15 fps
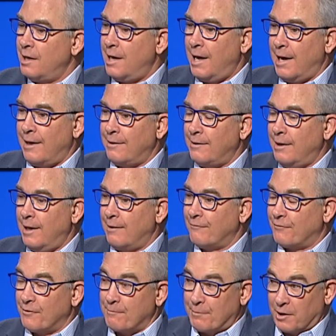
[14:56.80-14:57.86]
And
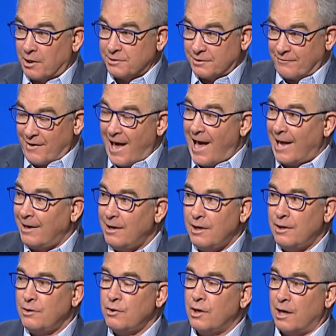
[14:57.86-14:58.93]
for, because of that,
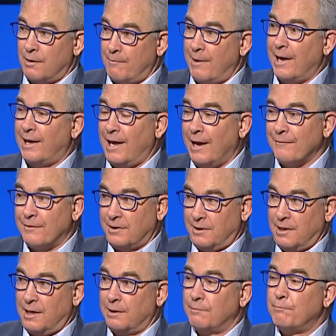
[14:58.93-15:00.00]
you got to make
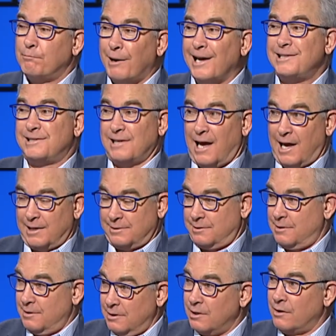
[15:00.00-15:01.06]
everything
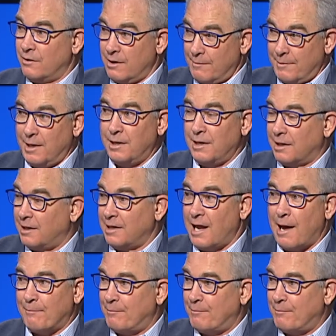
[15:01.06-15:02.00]
bite-sized. You know what I mean? It cannot